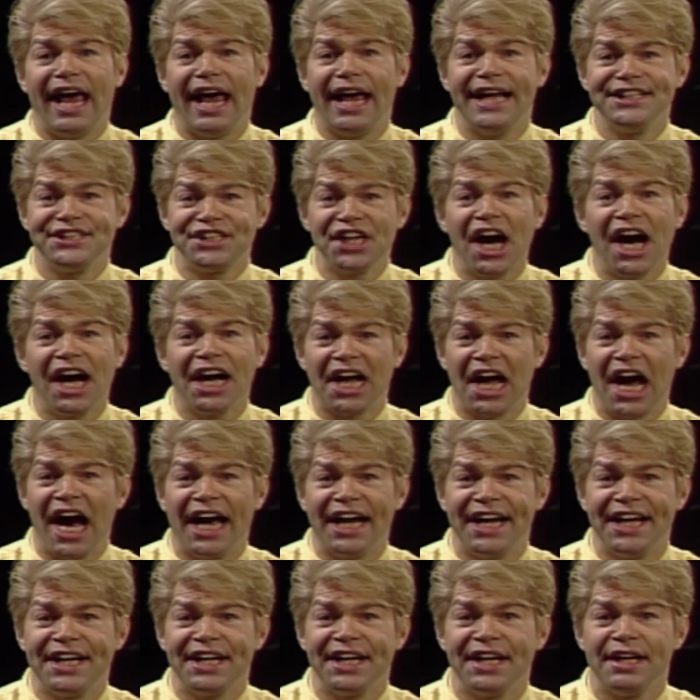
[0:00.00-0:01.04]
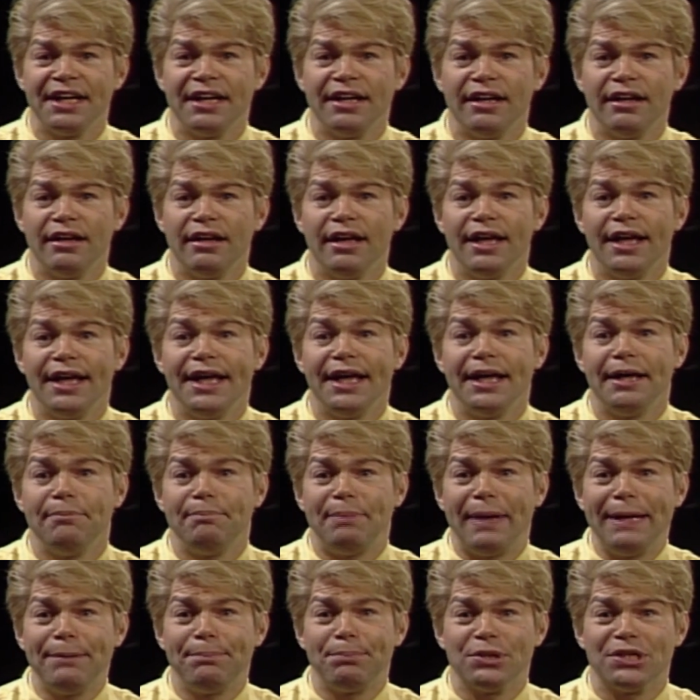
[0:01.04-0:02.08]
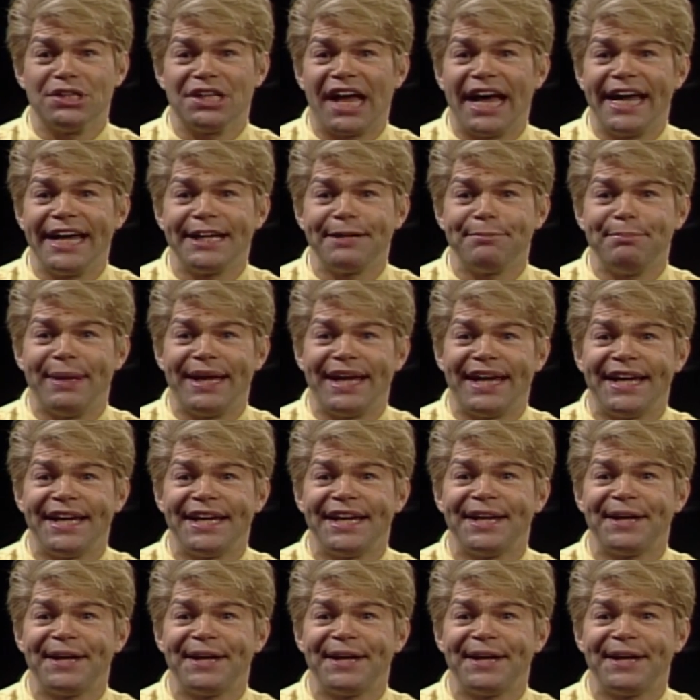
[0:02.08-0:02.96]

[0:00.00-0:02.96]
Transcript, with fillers: and doggone it, people like me.